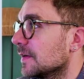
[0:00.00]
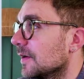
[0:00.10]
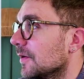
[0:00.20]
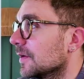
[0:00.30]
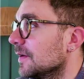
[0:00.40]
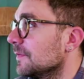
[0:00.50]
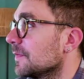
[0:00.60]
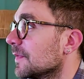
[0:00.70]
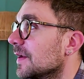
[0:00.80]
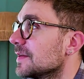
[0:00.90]
Okay,
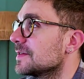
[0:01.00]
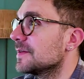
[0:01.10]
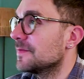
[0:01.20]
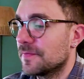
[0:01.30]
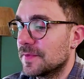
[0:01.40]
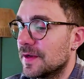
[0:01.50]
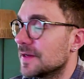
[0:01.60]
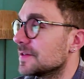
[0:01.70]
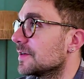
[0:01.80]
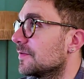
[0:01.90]
let's see.
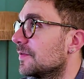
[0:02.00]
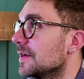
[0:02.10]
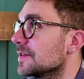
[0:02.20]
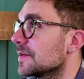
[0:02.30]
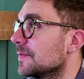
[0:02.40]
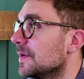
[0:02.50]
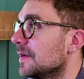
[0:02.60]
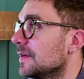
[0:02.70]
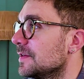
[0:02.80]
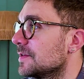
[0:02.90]
Let's refresh the
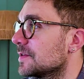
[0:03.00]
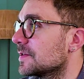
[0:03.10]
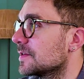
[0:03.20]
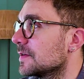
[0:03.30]
page.